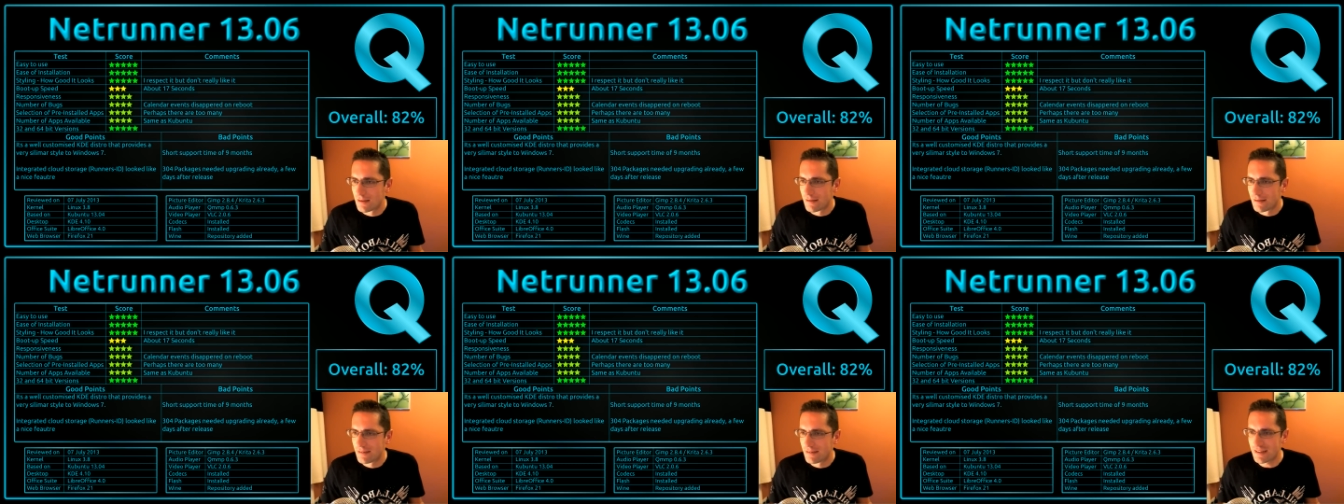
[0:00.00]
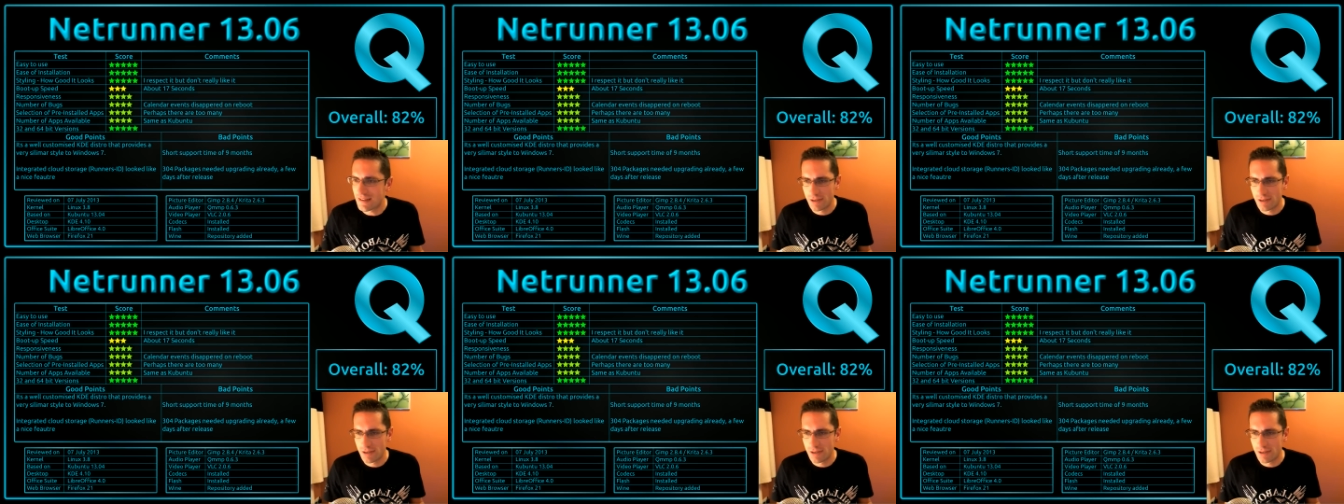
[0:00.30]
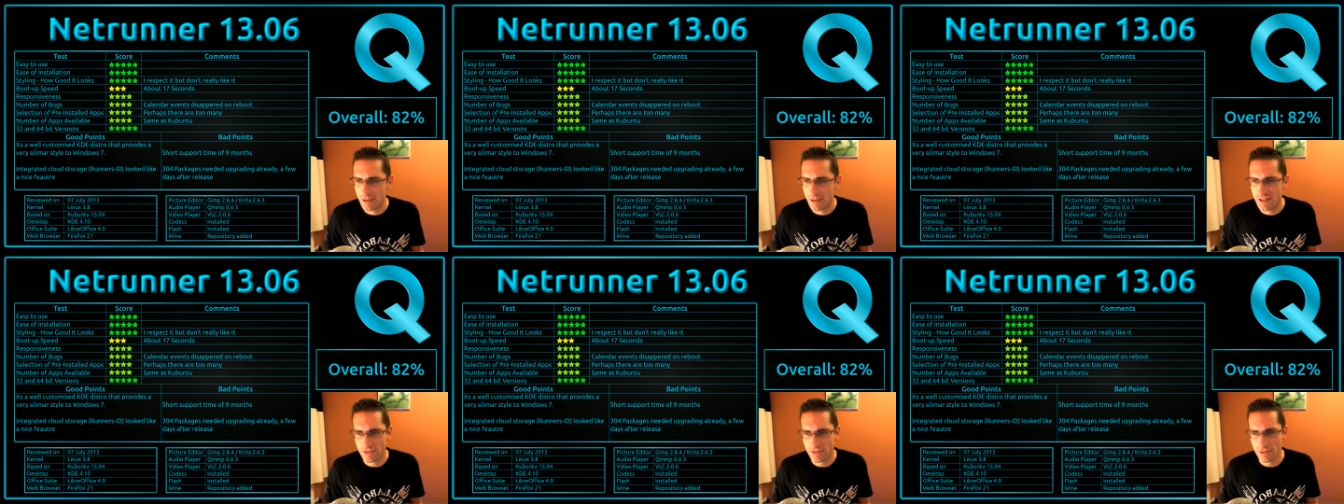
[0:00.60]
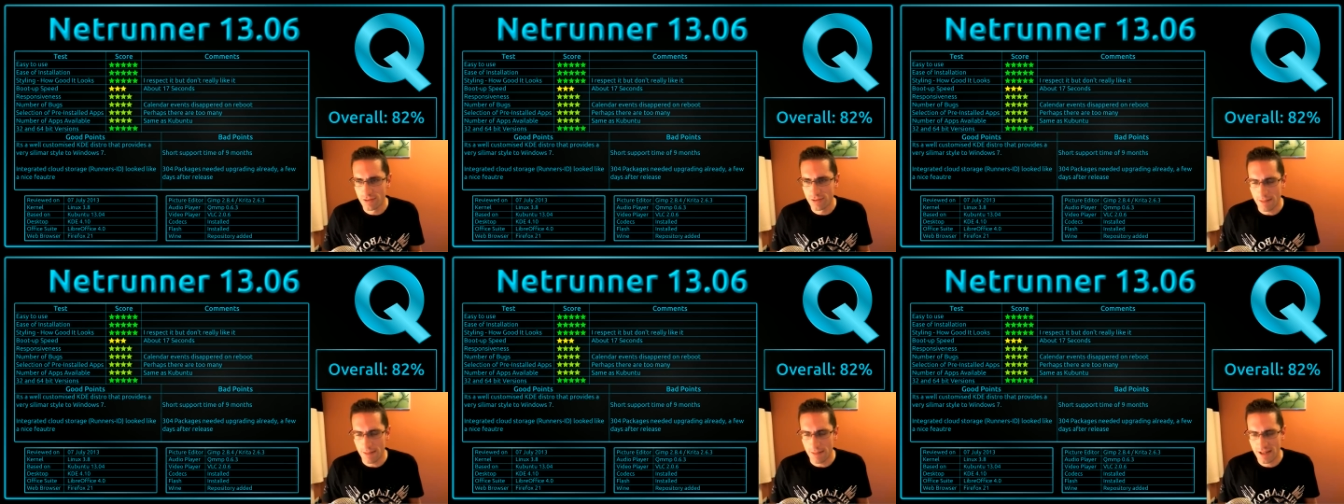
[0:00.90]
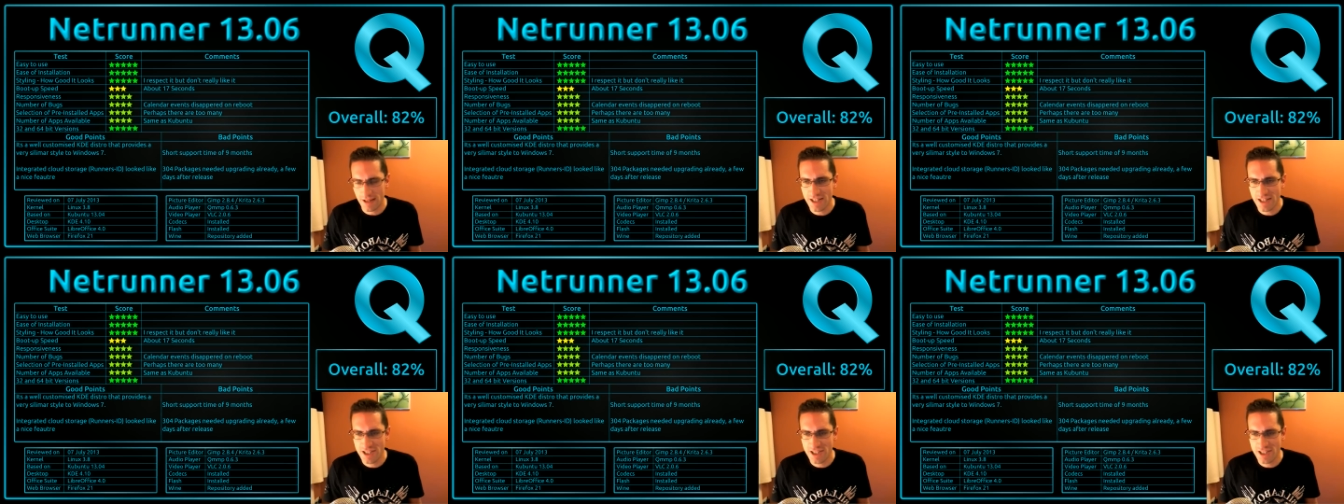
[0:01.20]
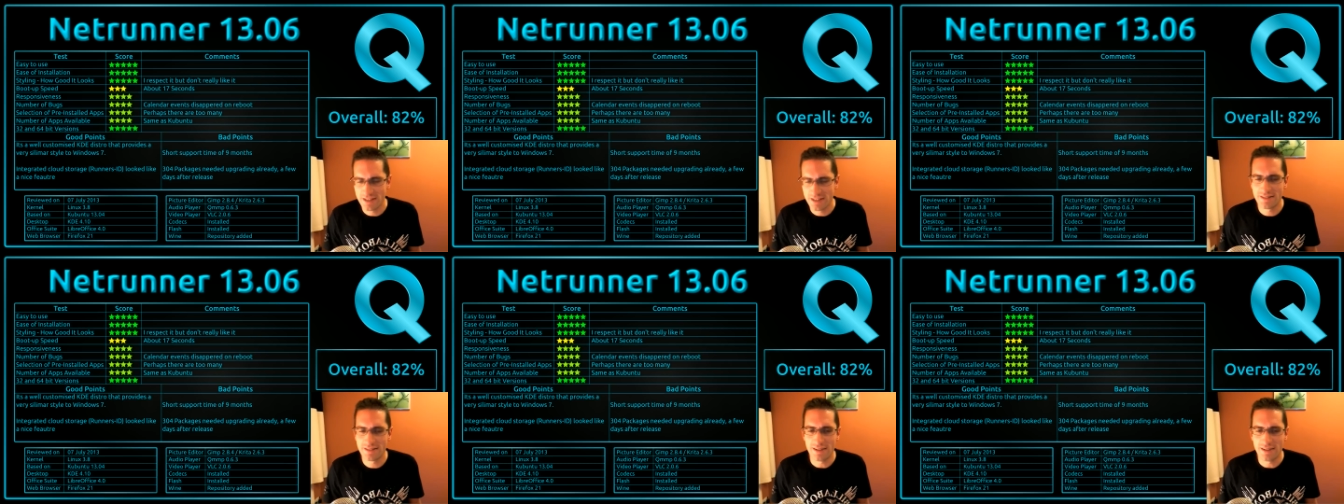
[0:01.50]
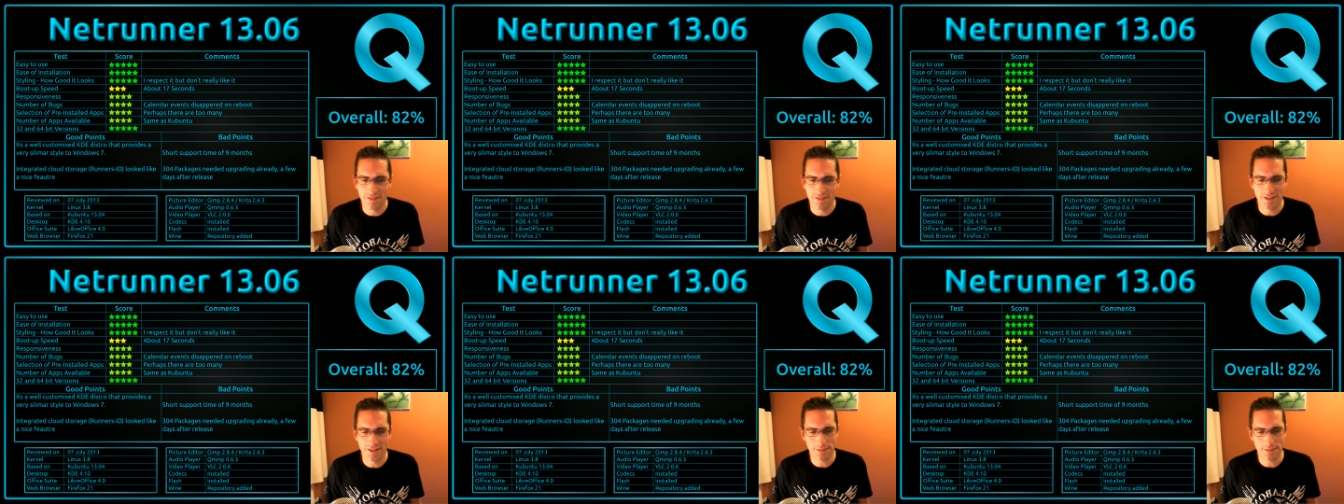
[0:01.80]
Selection of pre-installed applications,
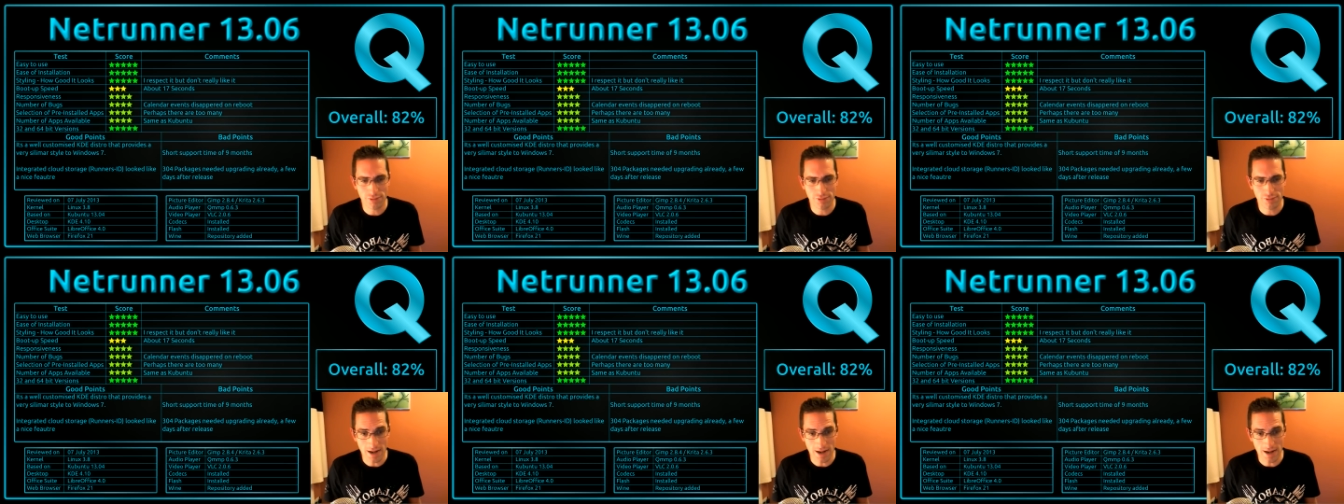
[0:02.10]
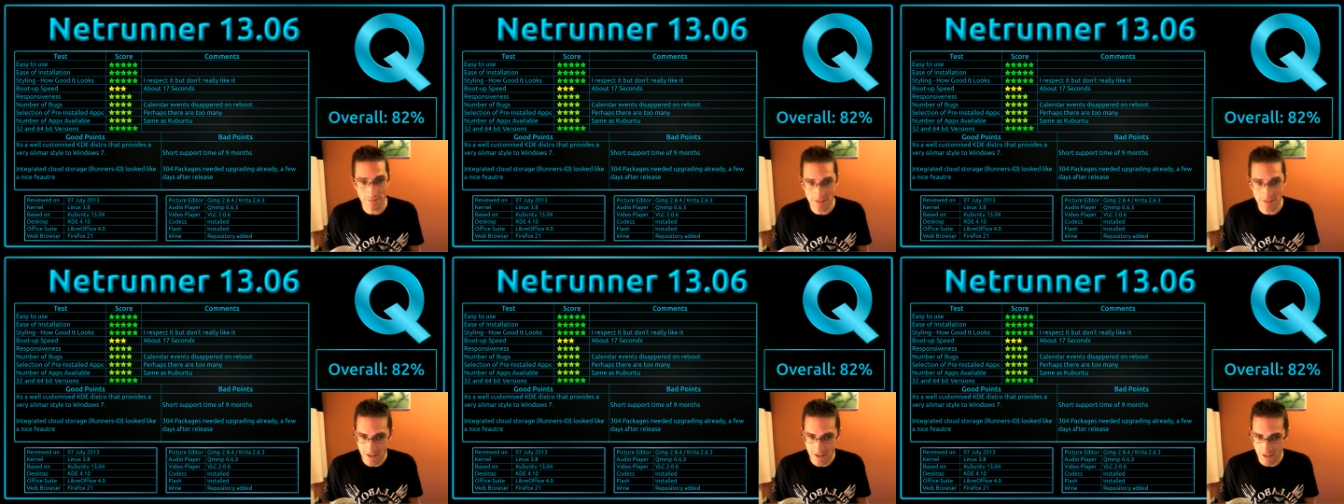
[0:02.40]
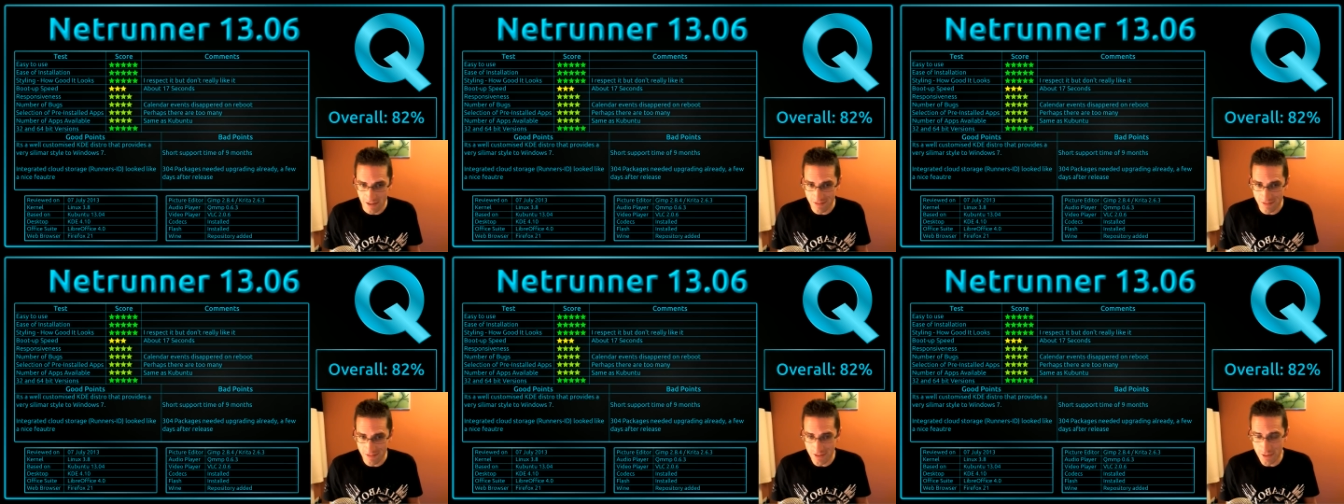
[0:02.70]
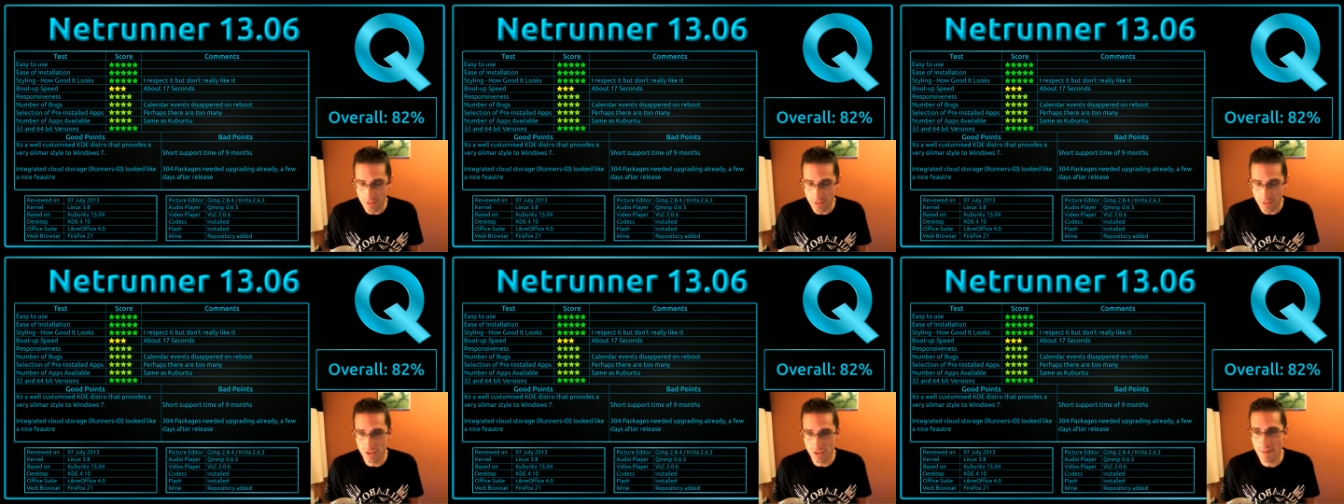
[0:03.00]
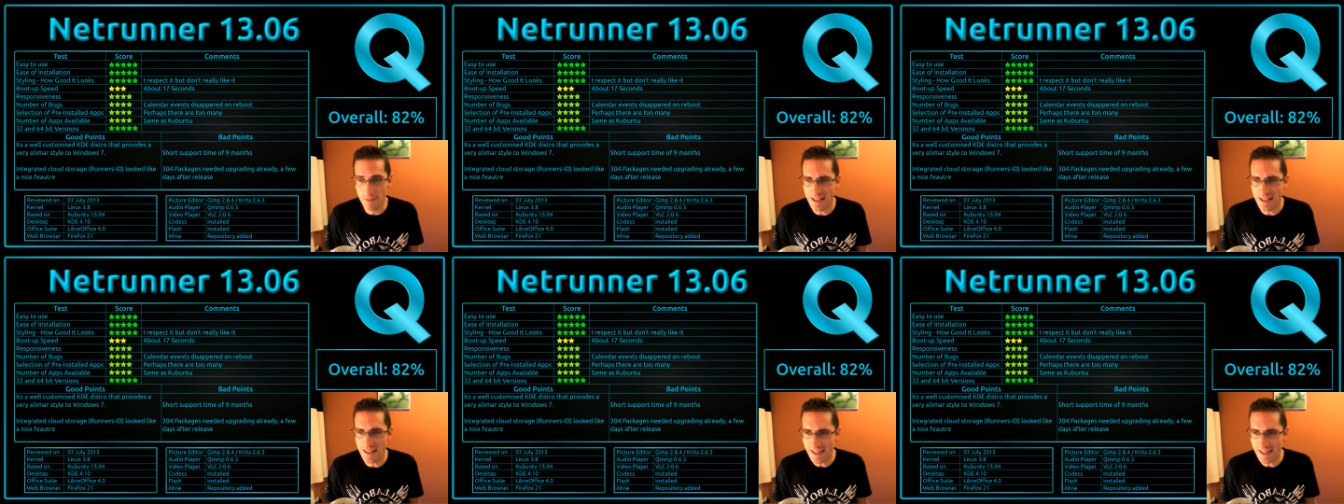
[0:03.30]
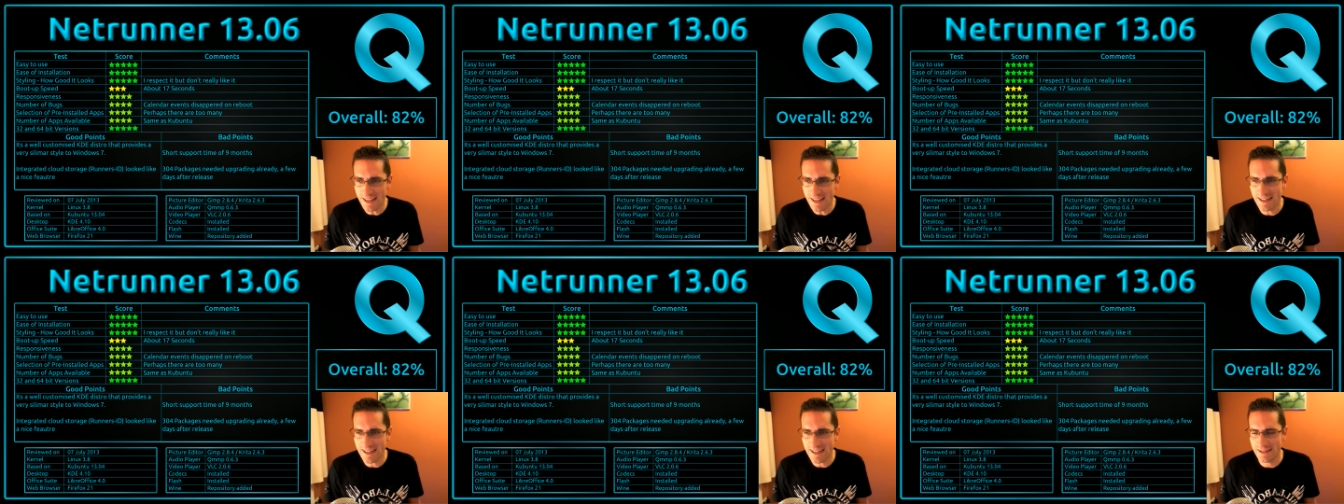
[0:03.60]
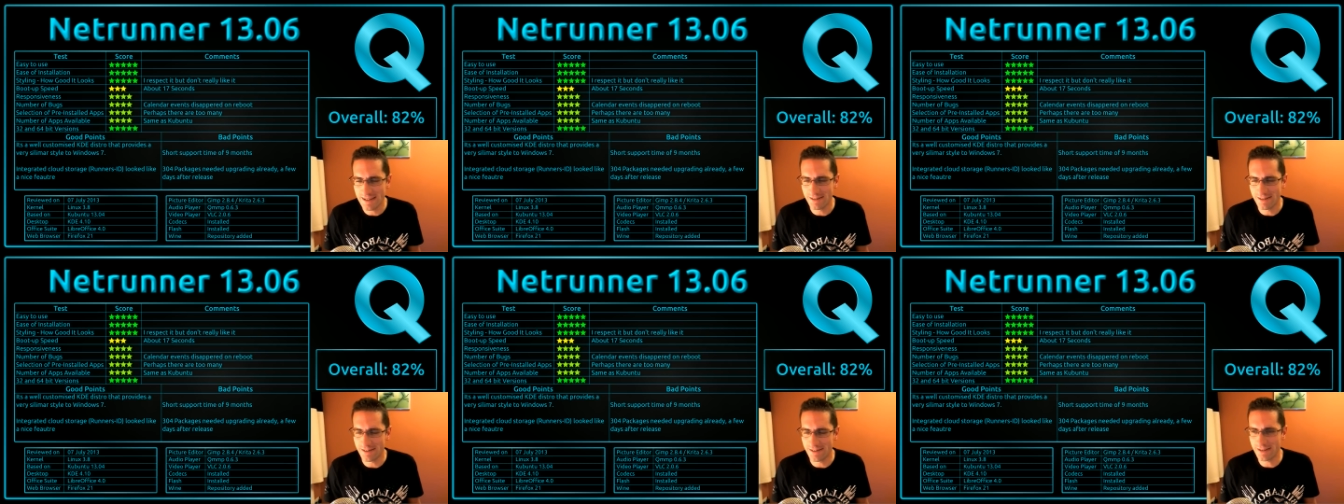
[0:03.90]
I think perhaps there are a few too many there,